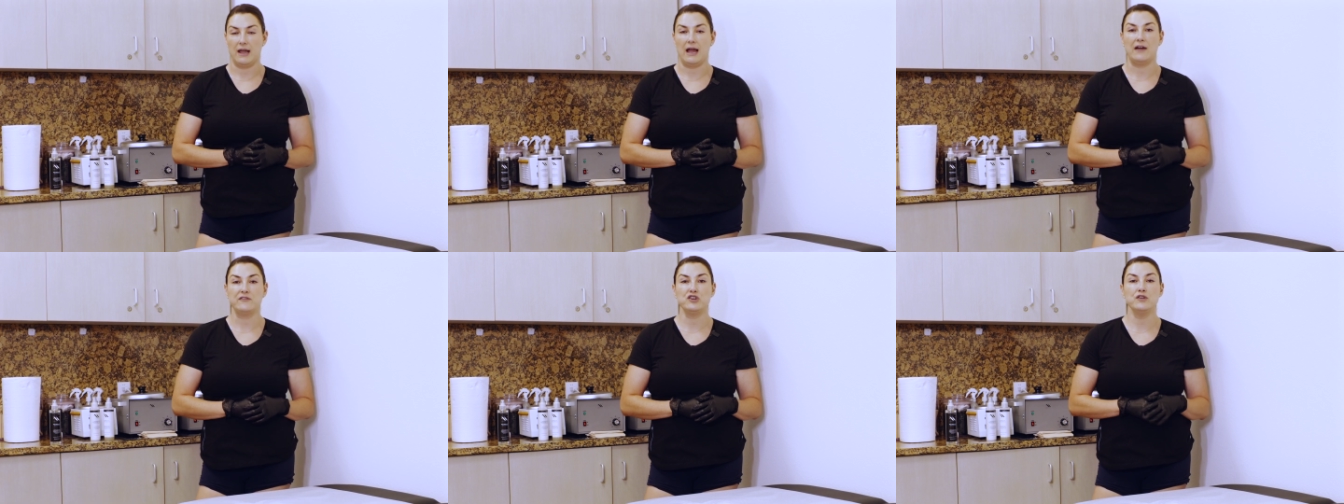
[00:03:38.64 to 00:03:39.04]

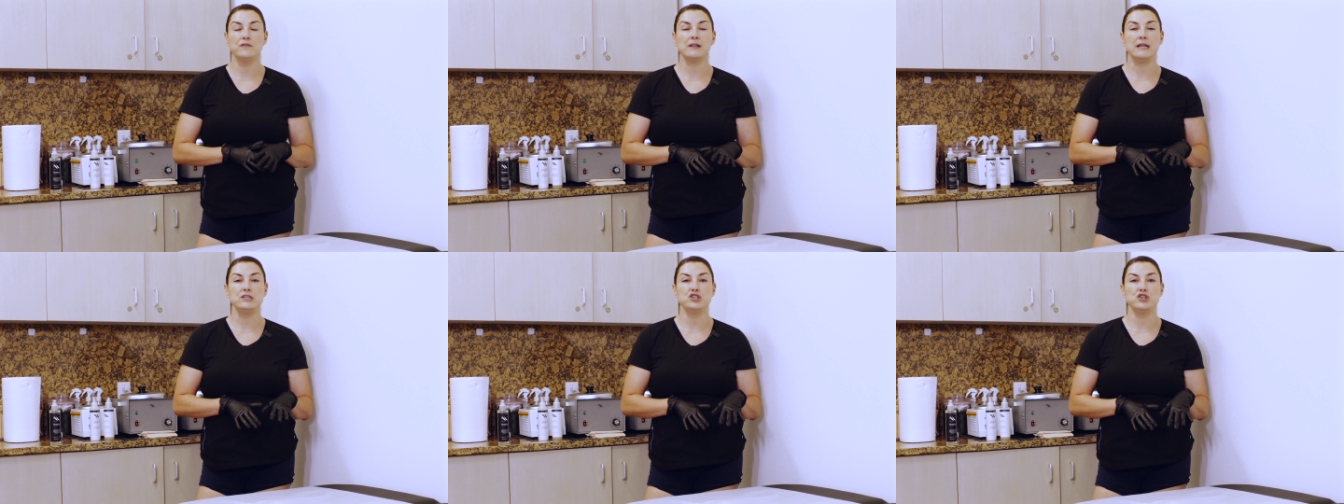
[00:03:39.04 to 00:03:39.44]
After you've
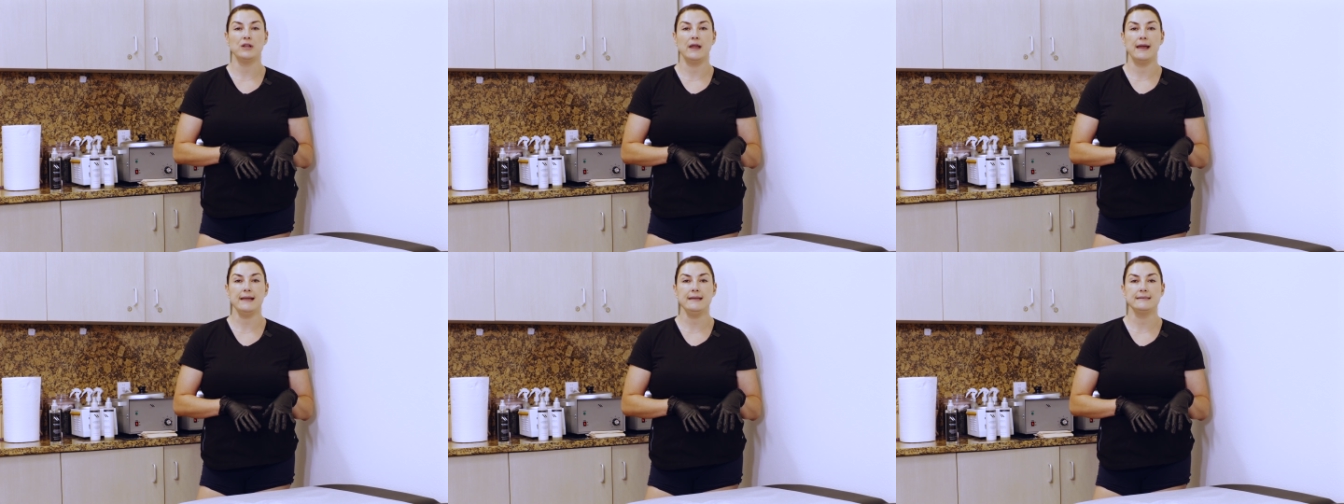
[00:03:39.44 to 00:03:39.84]
cleansed your
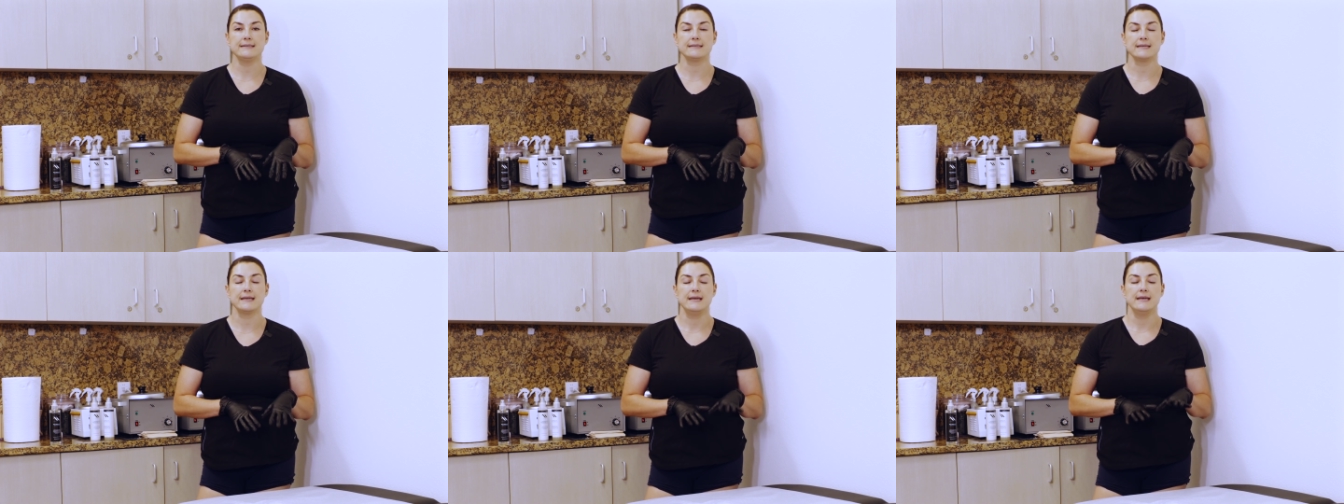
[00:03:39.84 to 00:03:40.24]

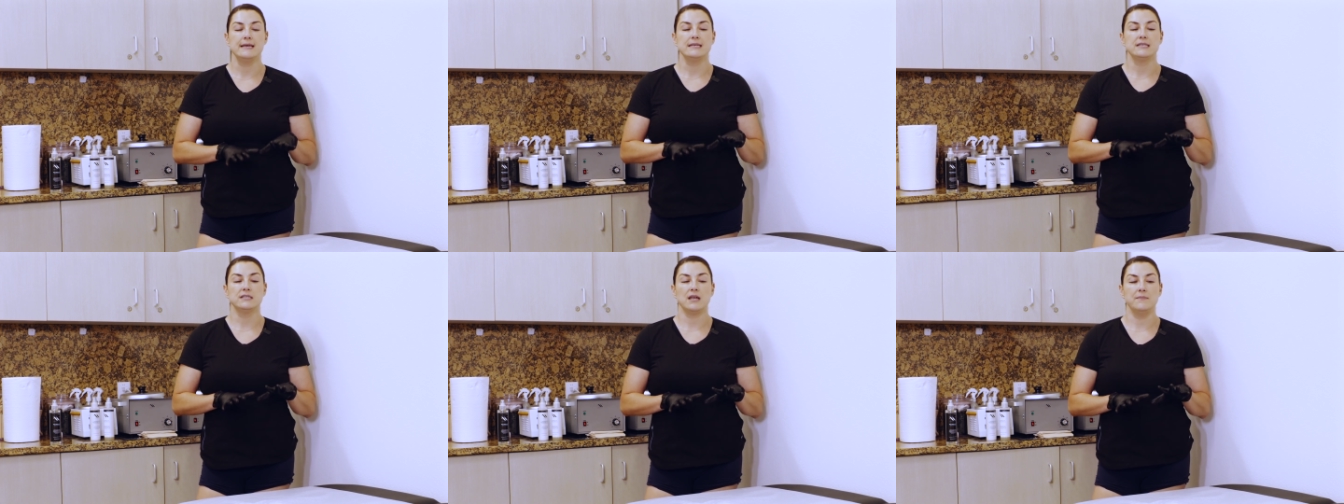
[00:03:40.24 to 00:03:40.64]
legs,
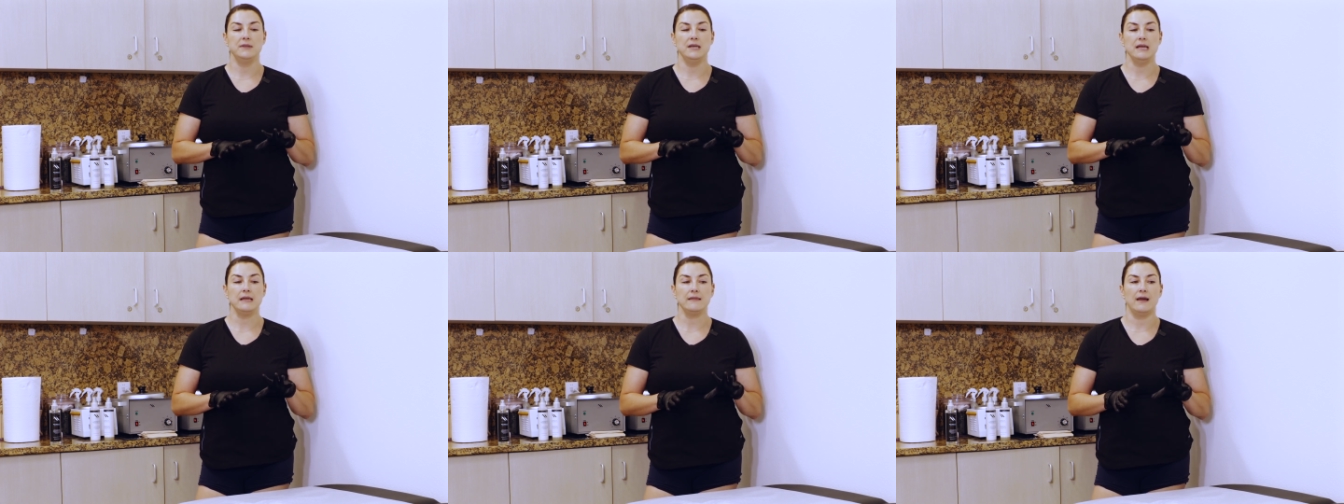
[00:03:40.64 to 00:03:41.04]

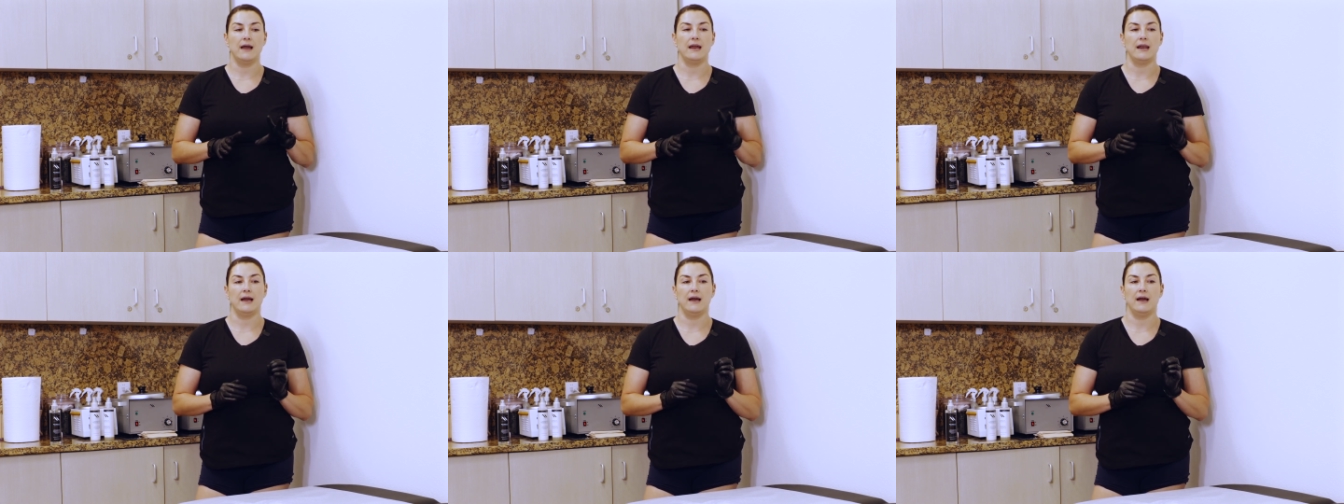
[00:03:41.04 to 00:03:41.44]
something
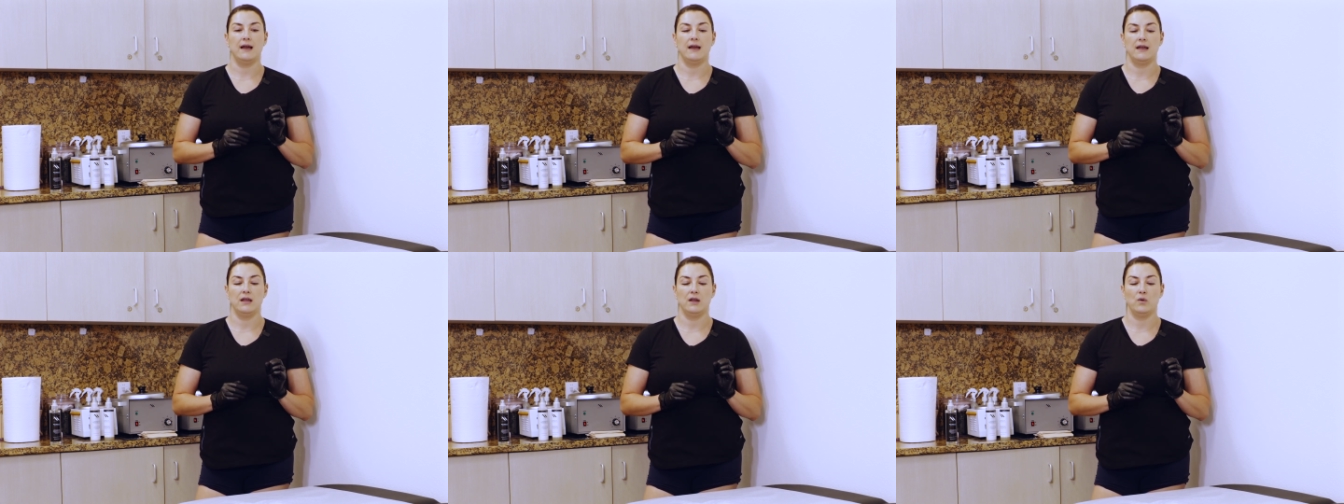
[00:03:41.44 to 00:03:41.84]
that
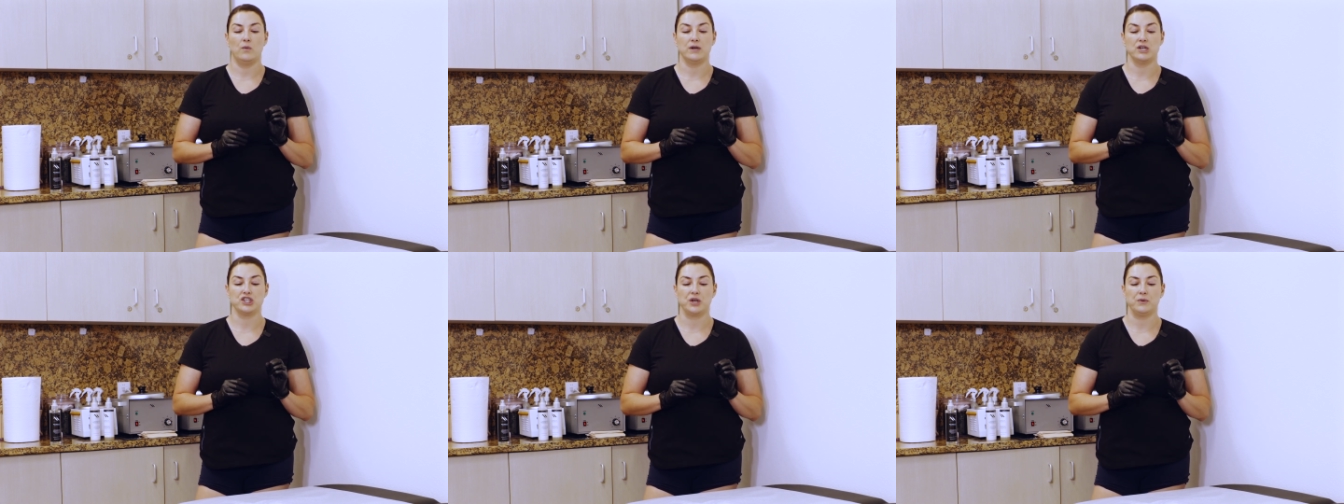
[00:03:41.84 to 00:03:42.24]
I
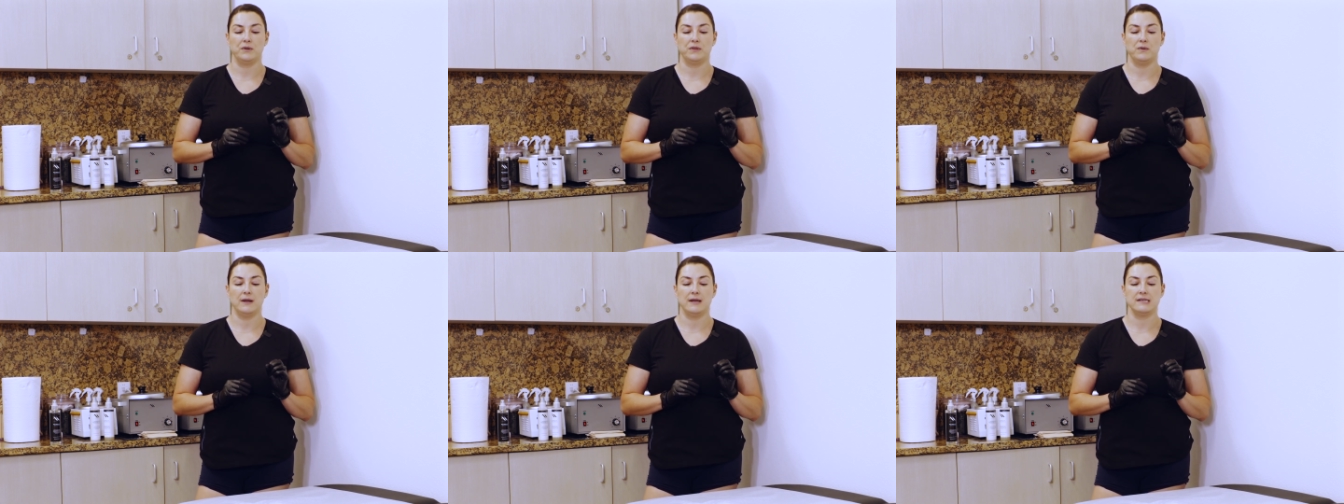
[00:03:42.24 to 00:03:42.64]
wanna share
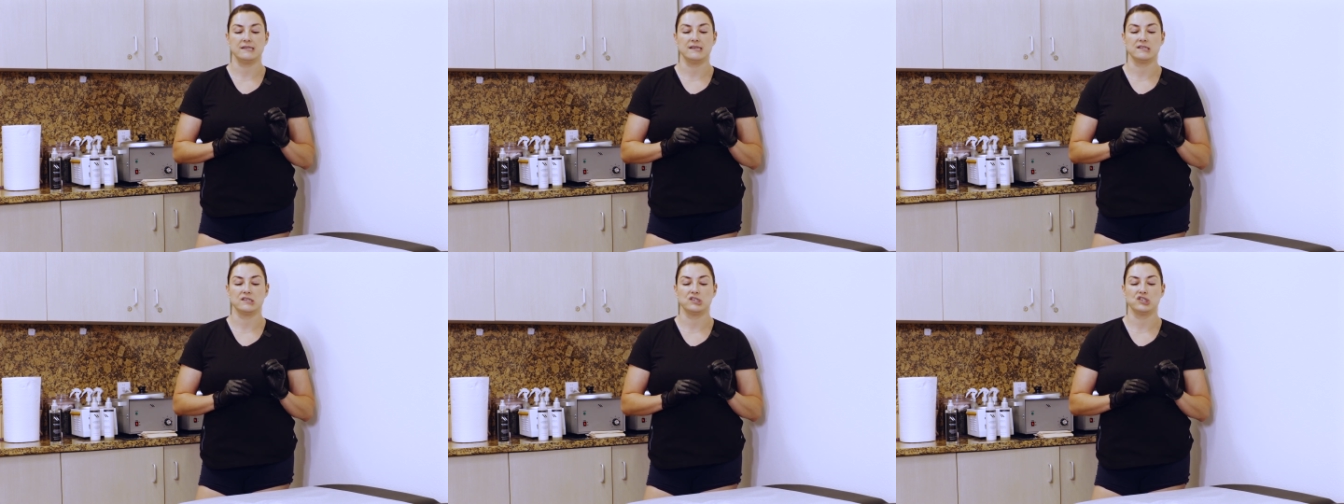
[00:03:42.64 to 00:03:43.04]
with you guys
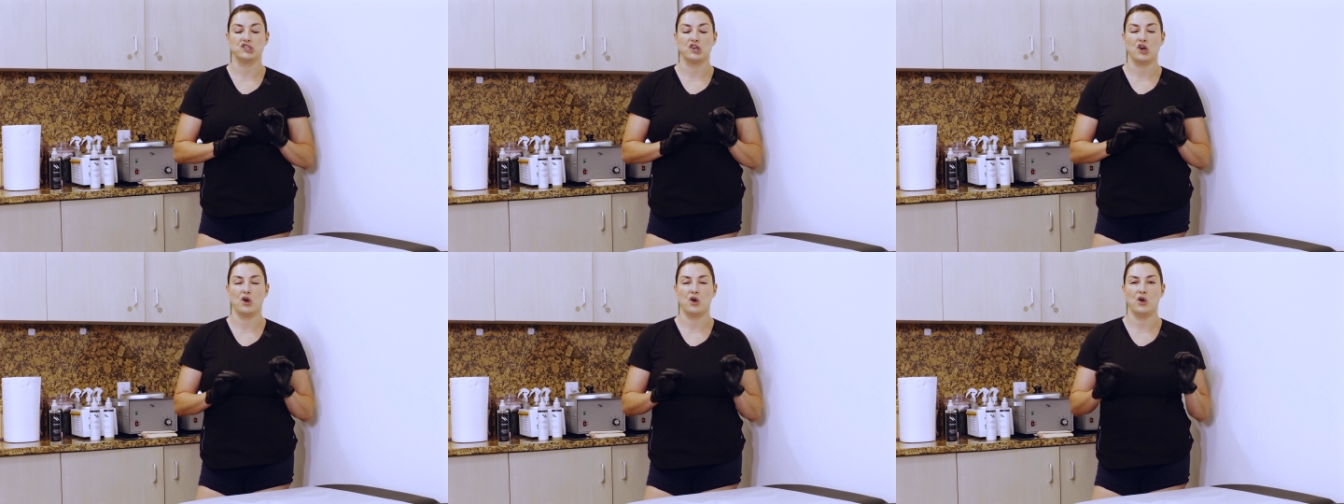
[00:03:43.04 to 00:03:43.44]
that's
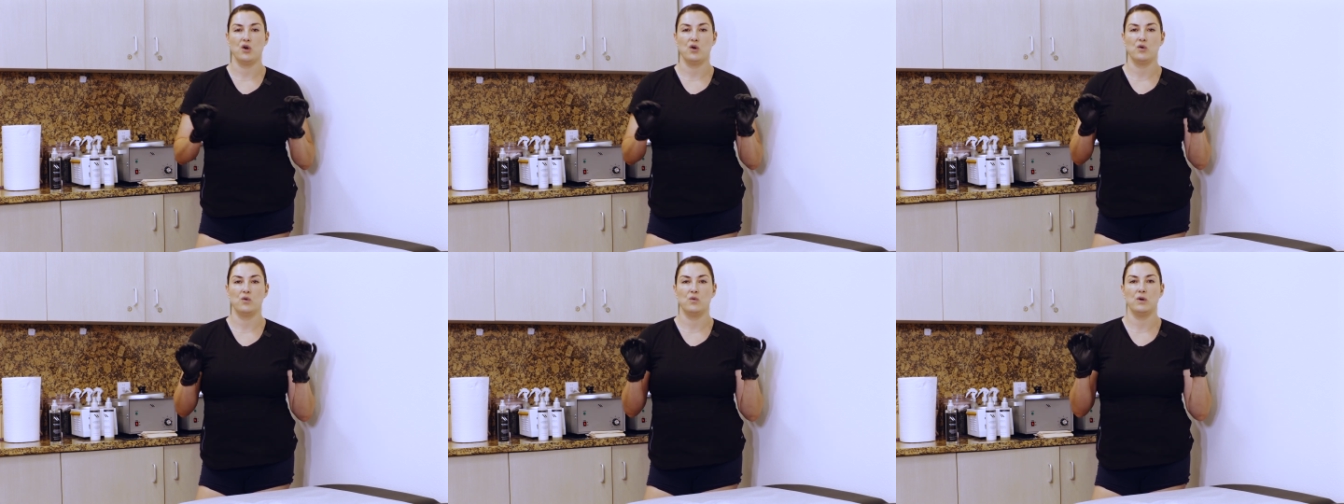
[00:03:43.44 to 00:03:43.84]

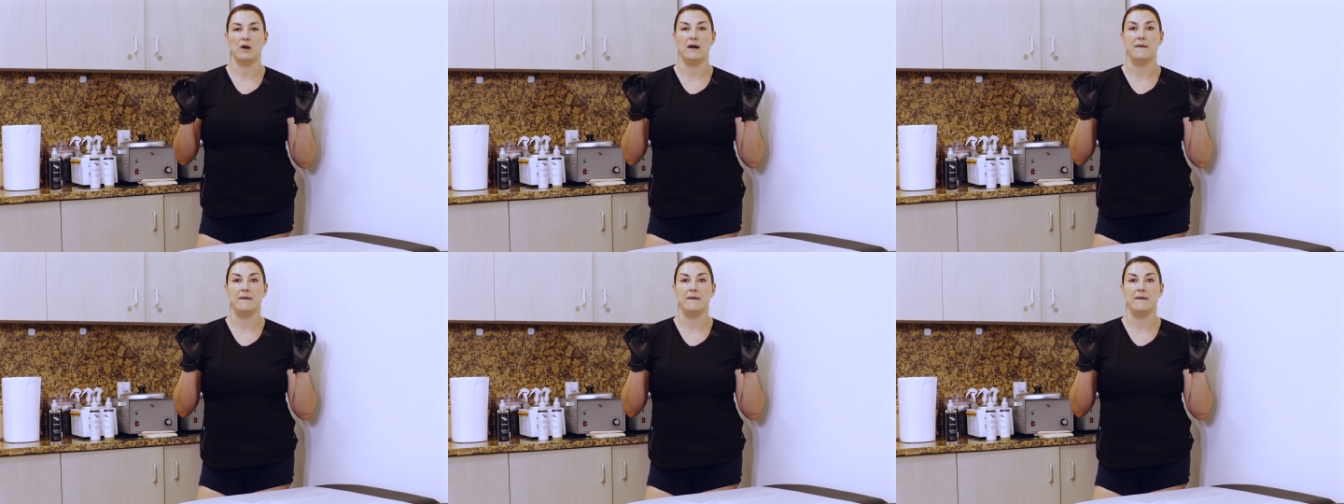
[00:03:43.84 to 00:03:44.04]
so